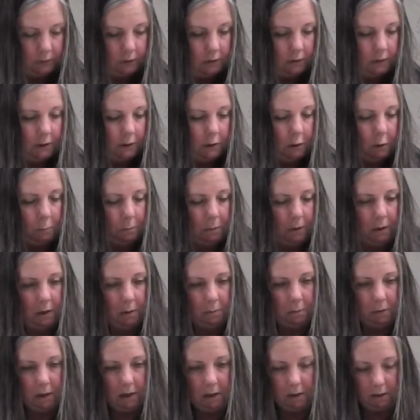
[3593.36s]
Hope that
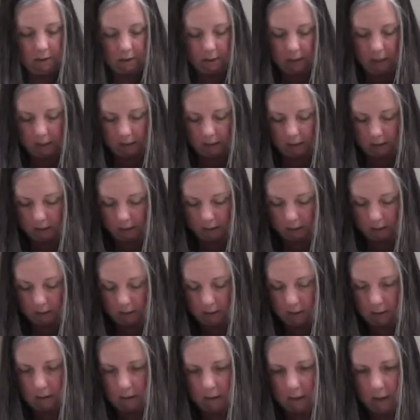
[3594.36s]
I'm kind of taking
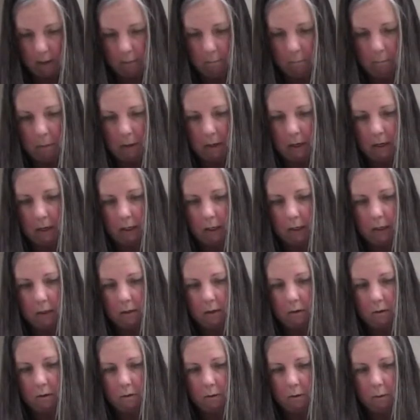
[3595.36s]
the same bite
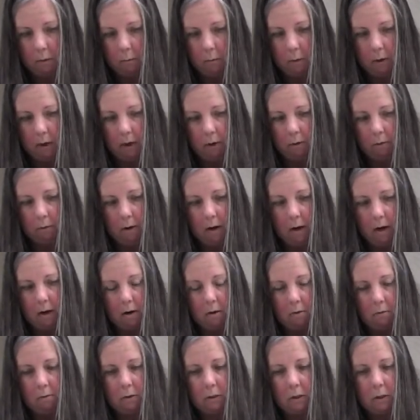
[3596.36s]
all the way
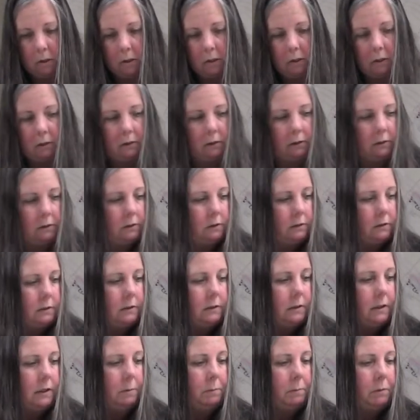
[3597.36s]
around, the
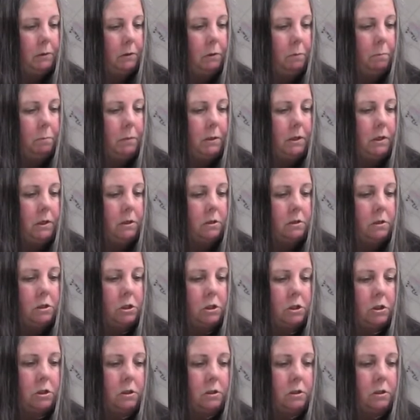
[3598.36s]
same little pinch.